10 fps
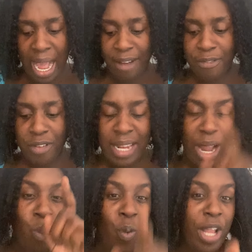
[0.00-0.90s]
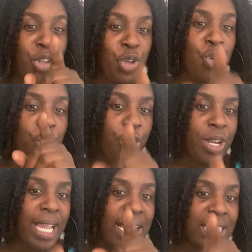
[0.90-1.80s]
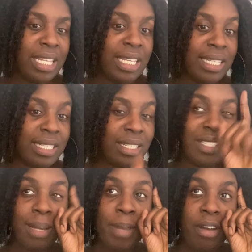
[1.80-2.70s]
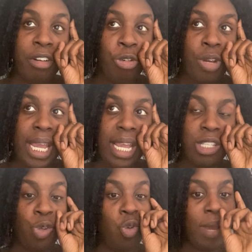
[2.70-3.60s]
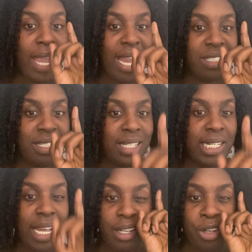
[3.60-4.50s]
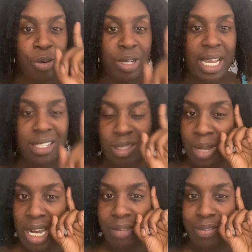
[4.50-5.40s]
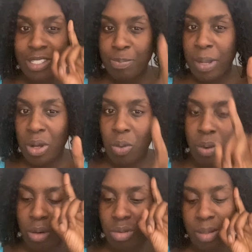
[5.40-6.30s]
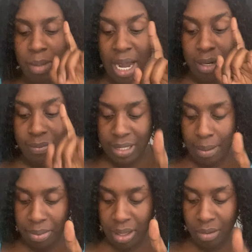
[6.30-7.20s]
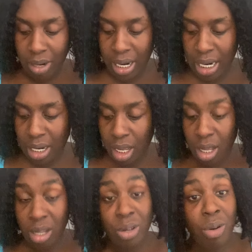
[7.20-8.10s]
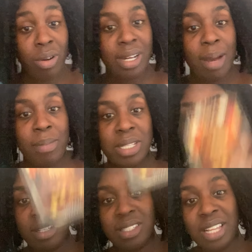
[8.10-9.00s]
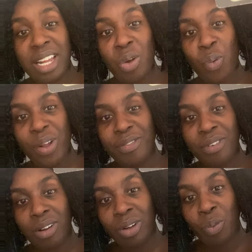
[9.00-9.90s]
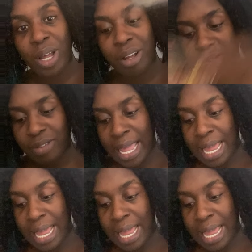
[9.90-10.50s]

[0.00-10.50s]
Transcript: I feel like when you create this, because I'm hearing create, so you may actually sit down and create some kind of a spell work or some kind of something, right? You're going to come into a sudden windfall of wealth.